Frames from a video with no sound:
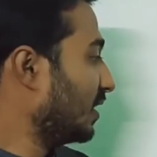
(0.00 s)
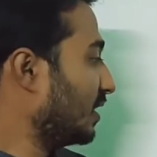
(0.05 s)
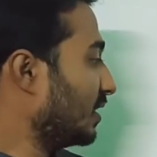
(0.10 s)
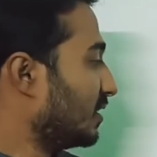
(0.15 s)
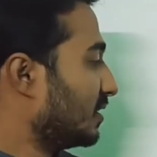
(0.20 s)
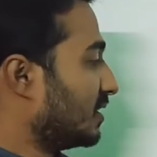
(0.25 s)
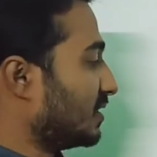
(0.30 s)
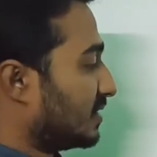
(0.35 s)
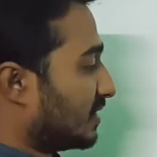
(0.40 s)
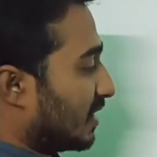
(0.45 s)

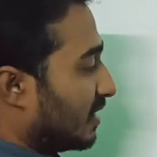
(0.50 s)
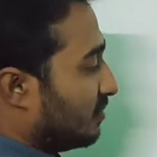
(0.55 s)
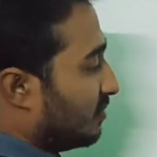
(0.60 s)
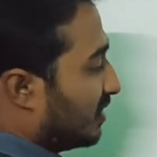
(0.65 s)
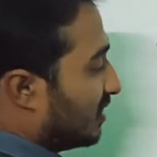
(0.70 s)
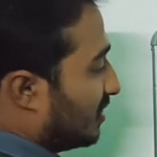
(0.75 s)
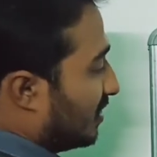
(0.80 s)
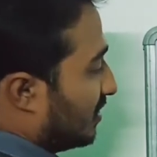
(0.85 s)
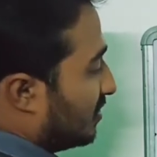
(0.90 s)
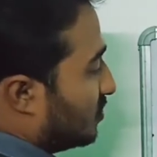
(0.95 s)
this can be
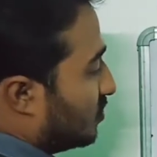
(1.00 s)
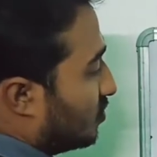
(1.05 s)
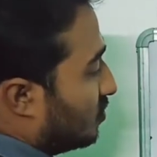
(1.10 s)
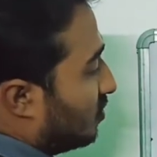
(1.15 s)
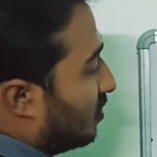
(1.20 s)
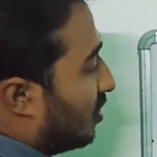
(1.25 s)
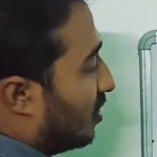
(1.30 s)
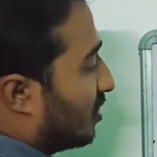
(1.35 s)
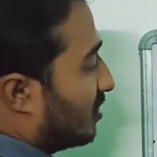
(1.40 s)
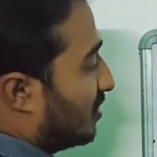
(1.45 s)
this two
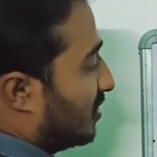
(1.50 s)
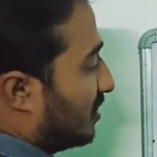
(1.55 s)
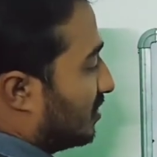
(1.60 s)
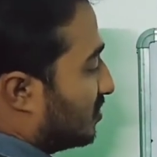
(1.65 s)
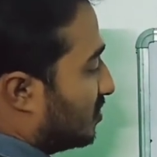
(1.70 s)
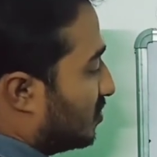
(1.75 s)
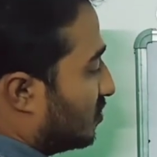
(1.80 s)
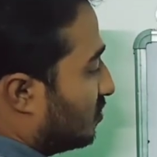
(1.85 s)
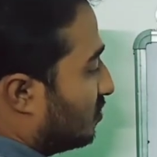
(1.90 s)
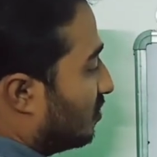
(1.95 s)
or
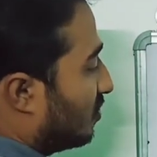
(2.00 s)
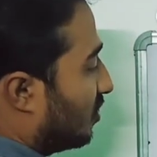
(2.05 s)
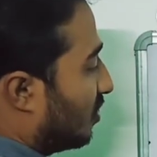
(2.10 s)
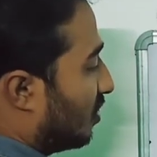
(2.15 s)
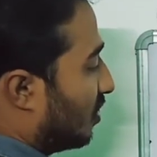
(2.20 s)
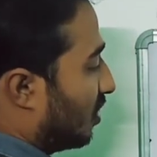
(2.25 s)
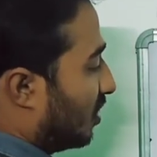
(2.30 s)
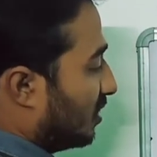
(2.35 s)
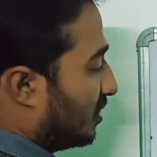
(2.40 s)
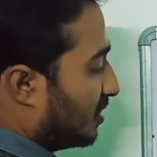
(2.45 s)
this two
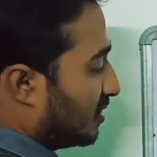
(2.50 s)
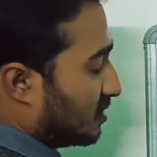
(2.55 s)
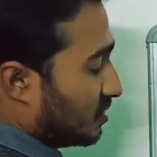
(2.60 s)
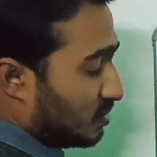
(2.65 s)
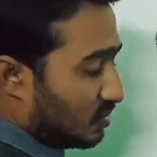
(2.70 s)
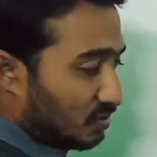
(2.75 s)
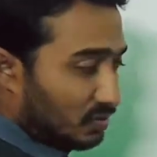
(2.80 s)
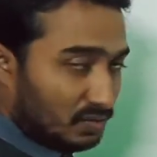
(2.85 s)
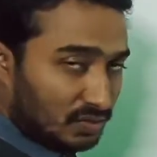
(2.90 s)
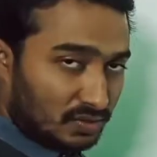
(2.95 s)
or this
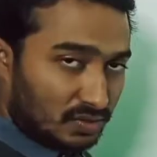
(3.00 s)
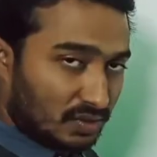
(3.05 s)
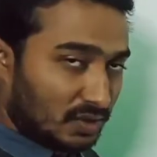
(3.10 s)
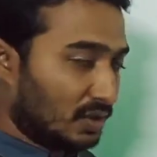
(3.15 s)
two.